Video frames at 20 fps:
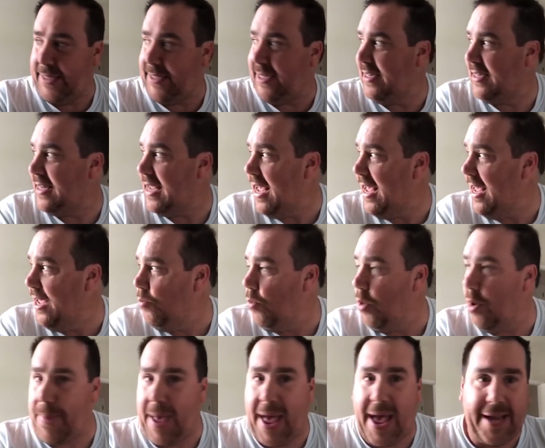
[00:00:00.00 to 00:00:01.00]
Today
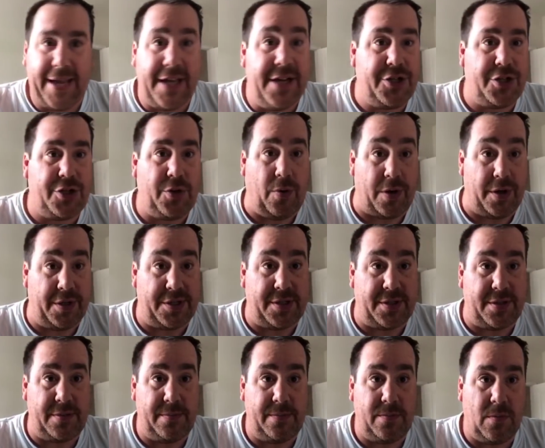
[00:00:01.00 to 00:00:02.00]
we're back in
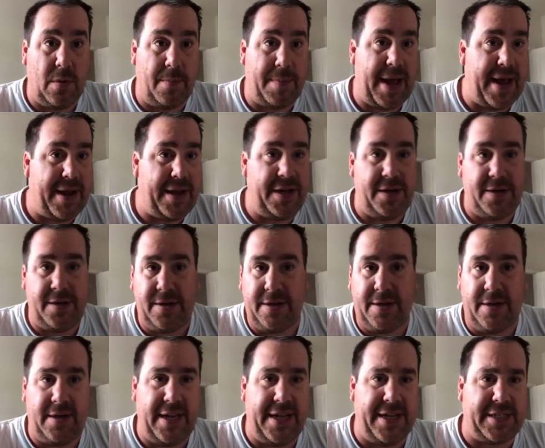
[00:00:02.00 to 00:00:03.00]
shorts. We're back
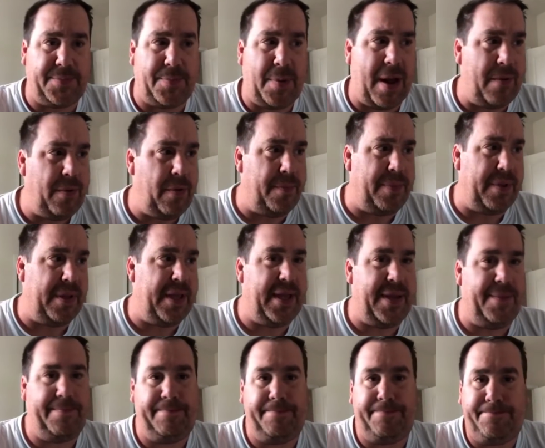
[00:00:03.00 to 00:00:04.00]
in, it's
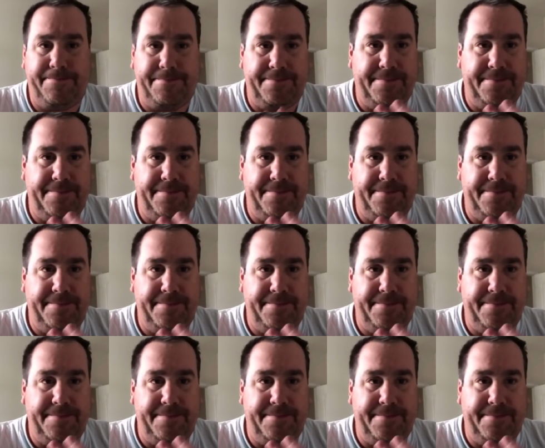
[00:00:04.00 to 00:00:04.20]
probably